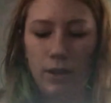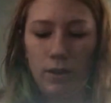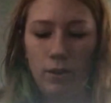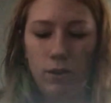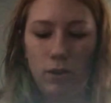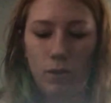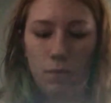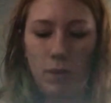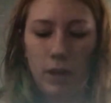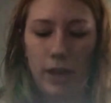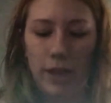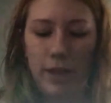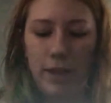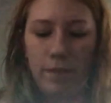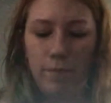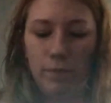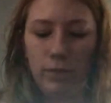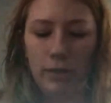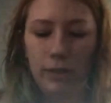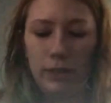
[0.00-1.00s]
Hawaii
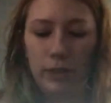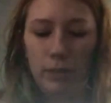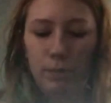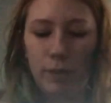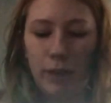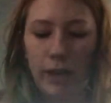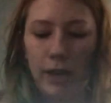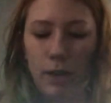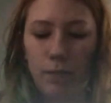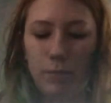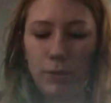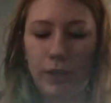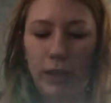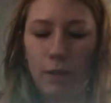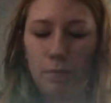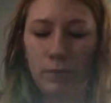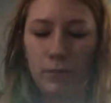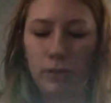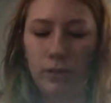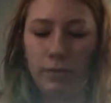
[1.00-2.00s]
was the pineapple
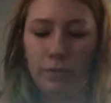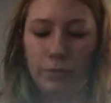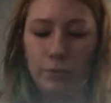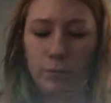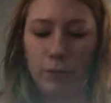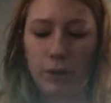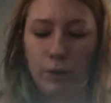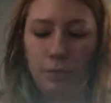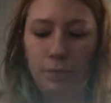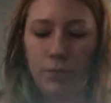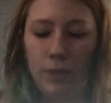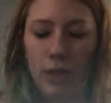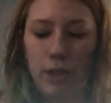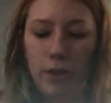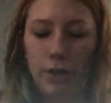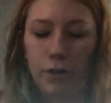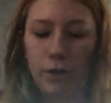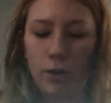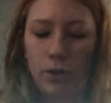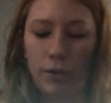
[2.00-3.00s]
capital of the world,
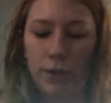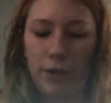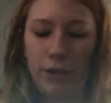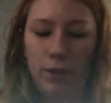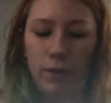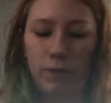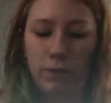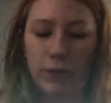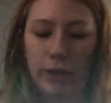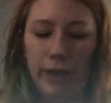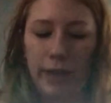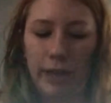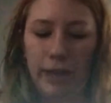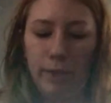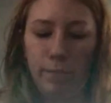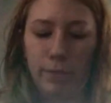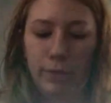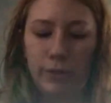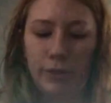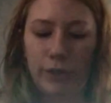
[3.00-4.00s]
growing over
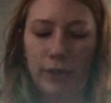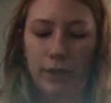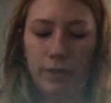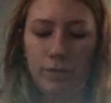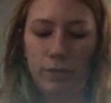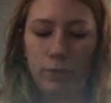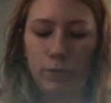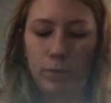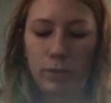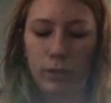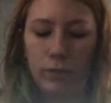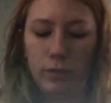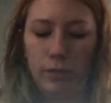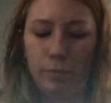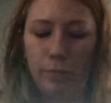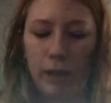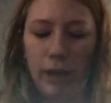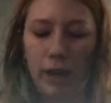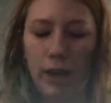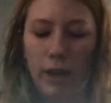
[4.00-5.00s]
80% of the world's
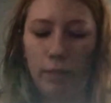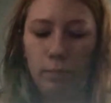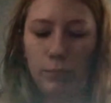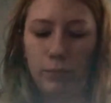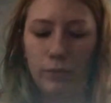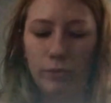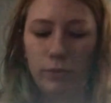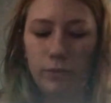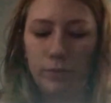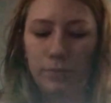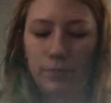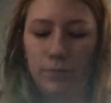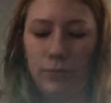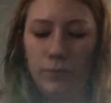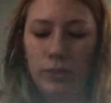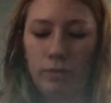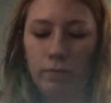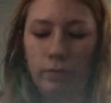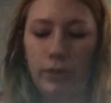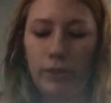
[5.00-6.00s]
pineapples.
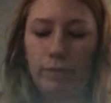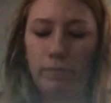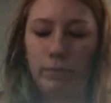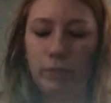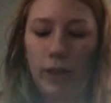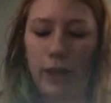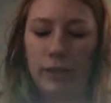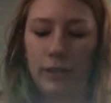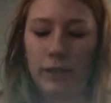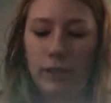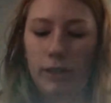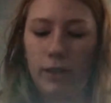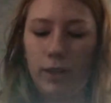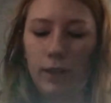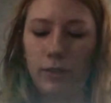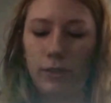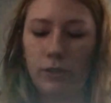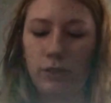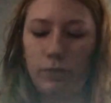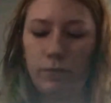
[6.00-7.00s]
With rising
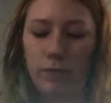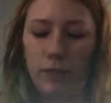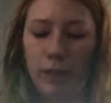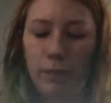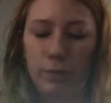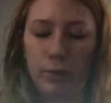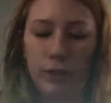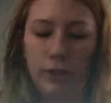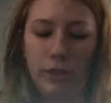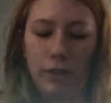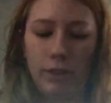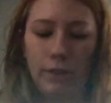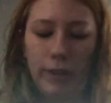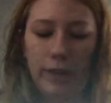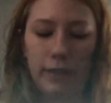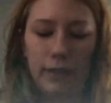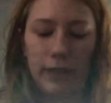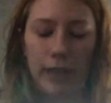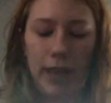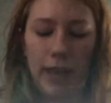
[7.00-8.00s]
costs of labor in the
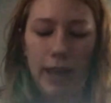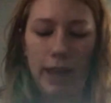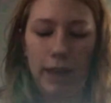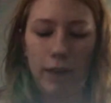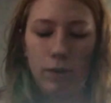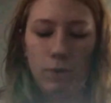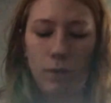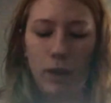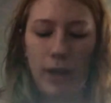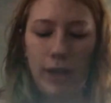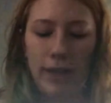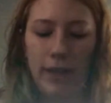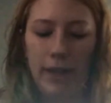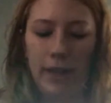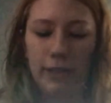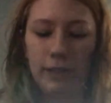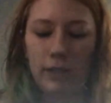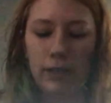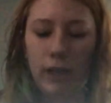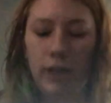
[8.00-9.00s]
USA, Hawaii
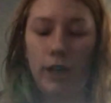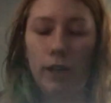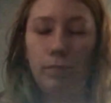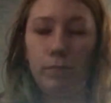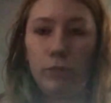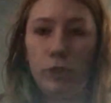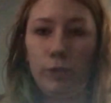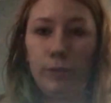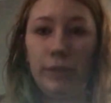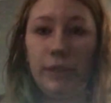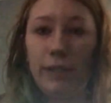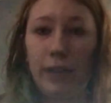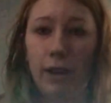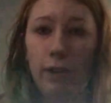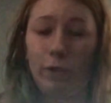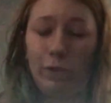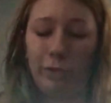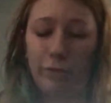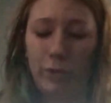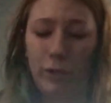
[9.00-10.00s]
has succumbed to a
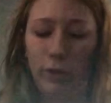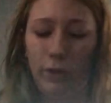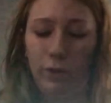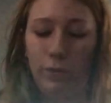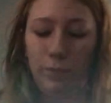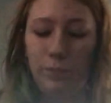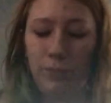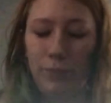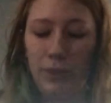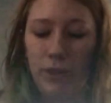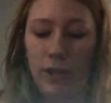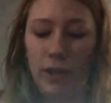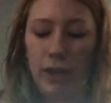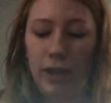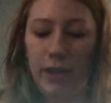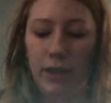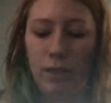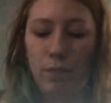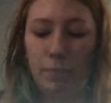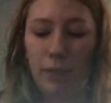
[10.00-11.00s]
downfall
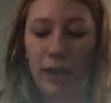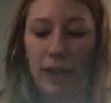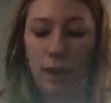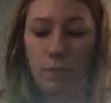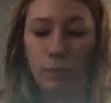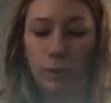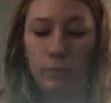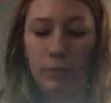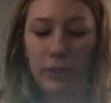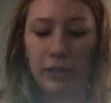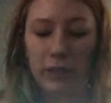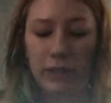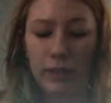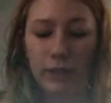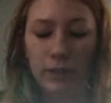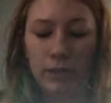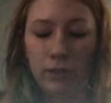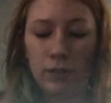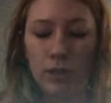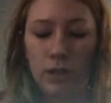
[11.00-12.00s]
in the pineapple
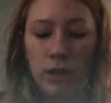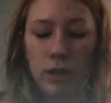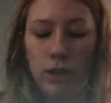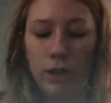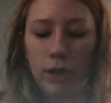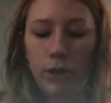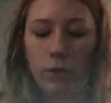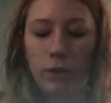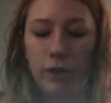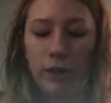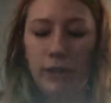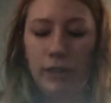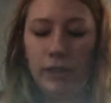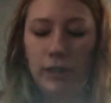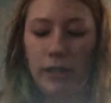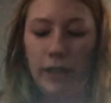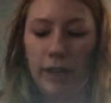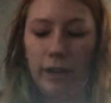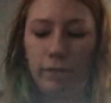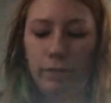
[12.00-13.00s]
business. According to
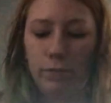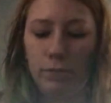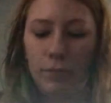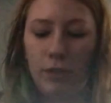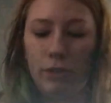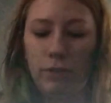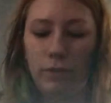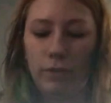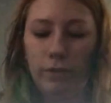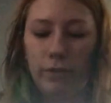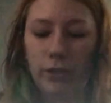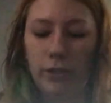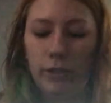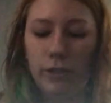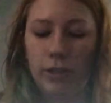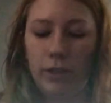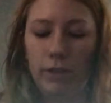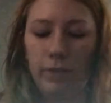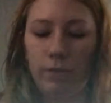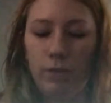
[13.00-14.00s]
data from the
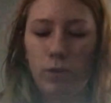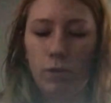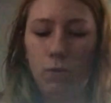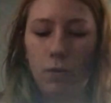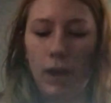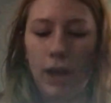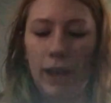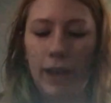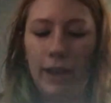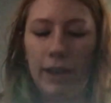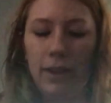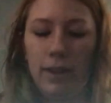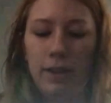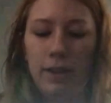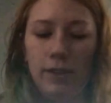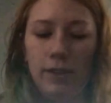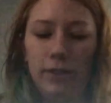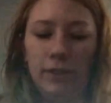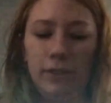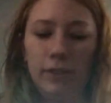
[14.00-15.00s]
University of Hawaii,
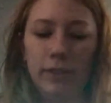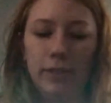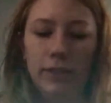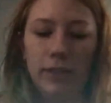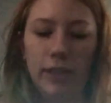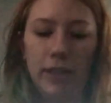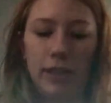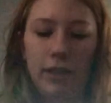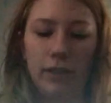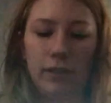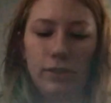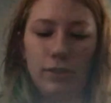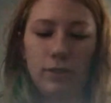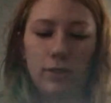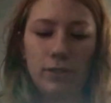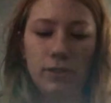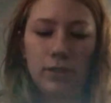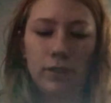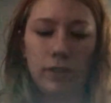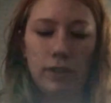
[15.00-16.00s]

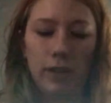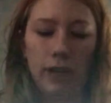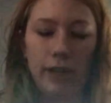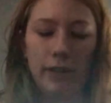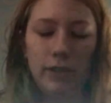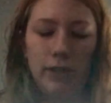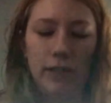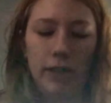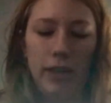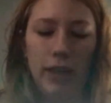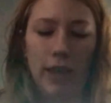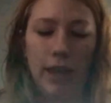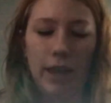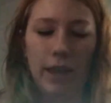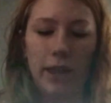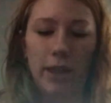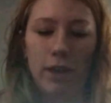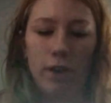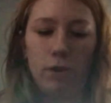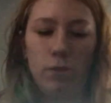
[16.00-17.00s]
since
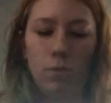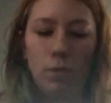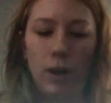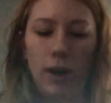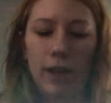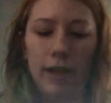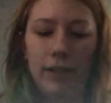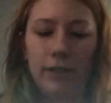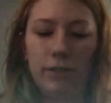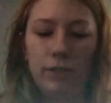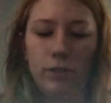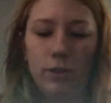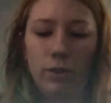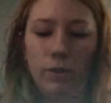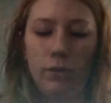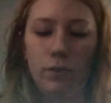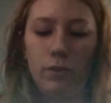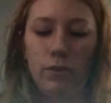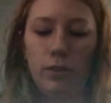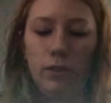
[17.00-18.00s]
1980, Hawaii's
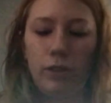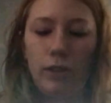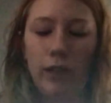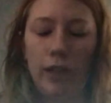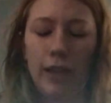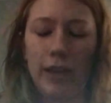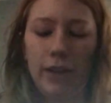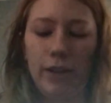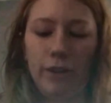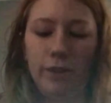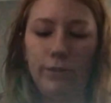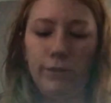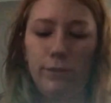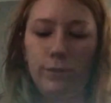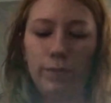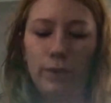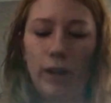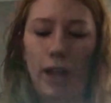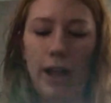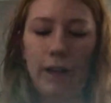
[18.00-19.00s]
total land use
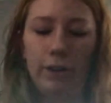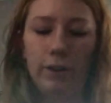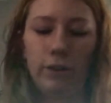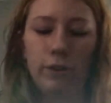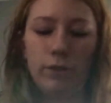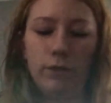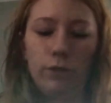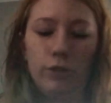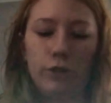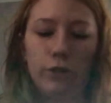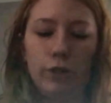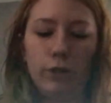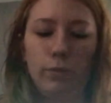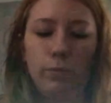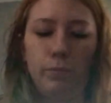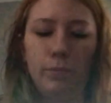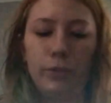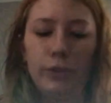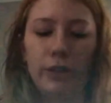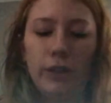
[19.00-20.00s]
for agricultural
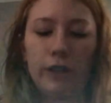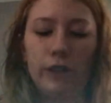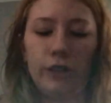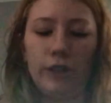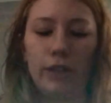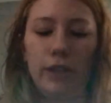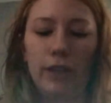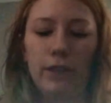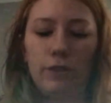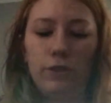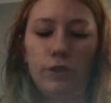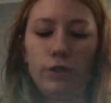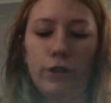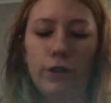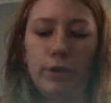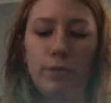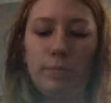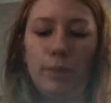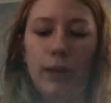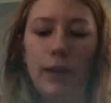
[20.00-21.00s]
production has
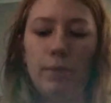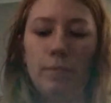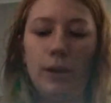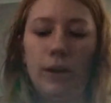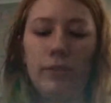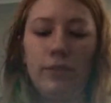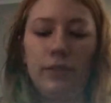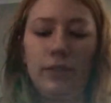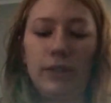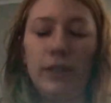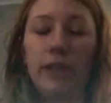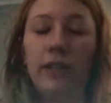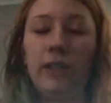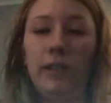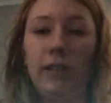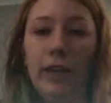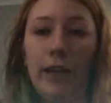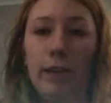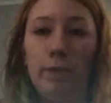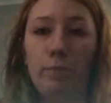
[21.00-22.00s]
shrunk by about
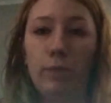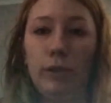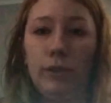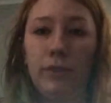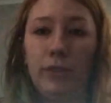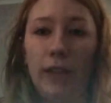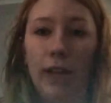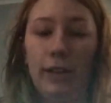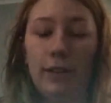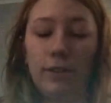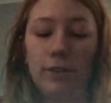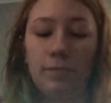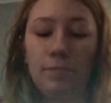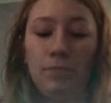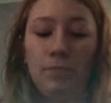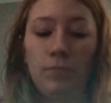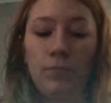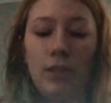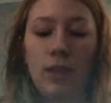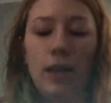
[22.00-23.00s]
68%.
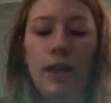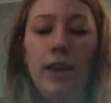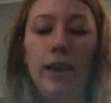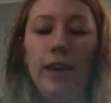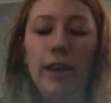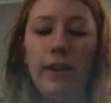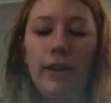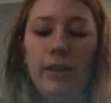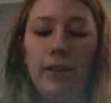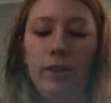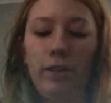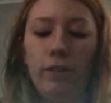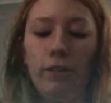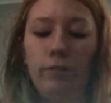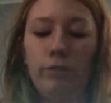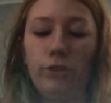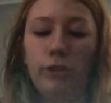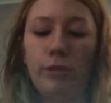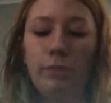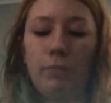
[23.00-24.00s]
In
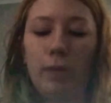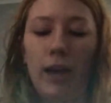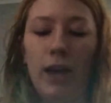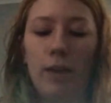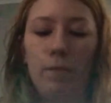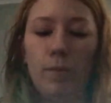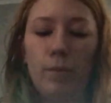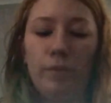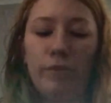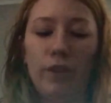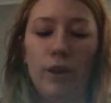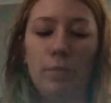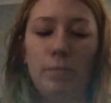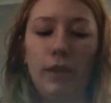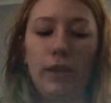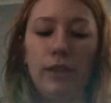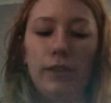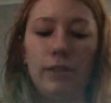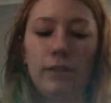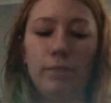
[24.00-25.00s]
conclusion, pineapple
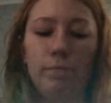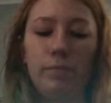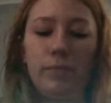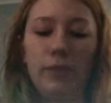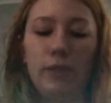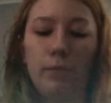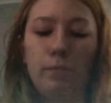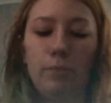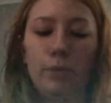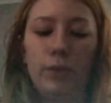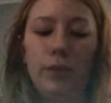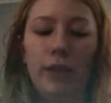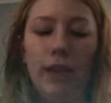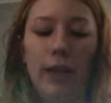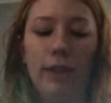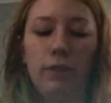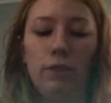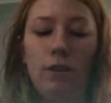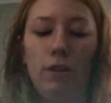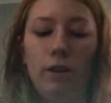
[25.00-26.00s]
farming is a simple
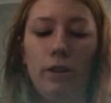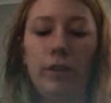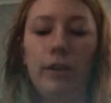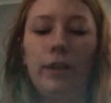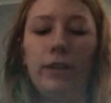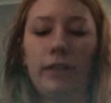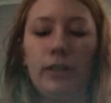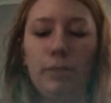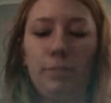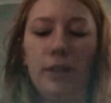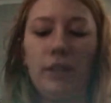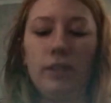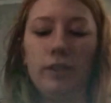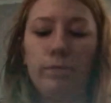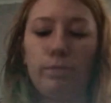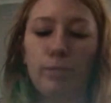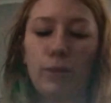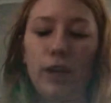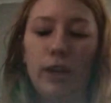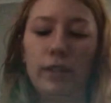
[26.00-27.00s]
yet long and
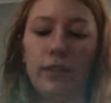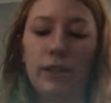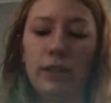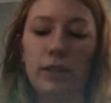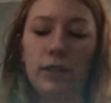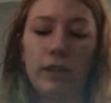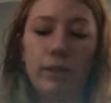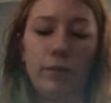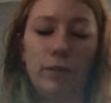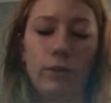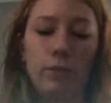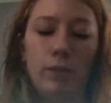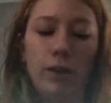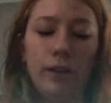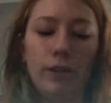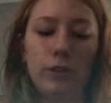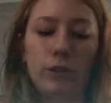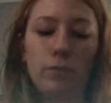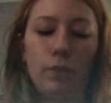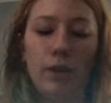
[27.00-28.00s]
expensive process that
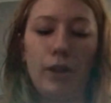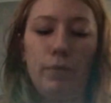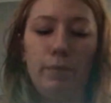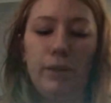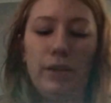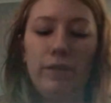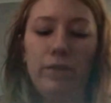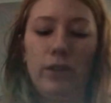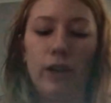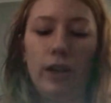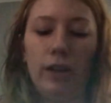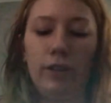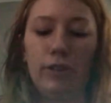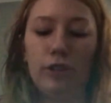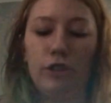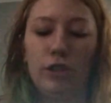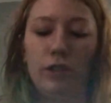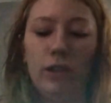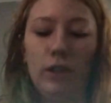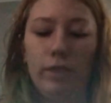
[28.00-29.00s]
requires quite a bit of knowledge
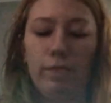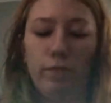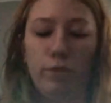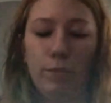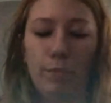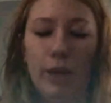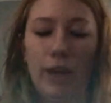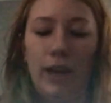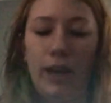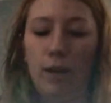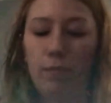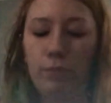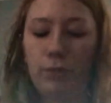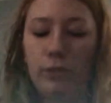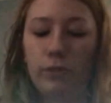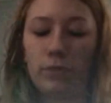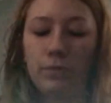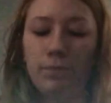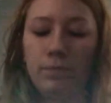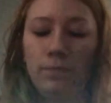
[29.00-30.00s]
and love for pineapples.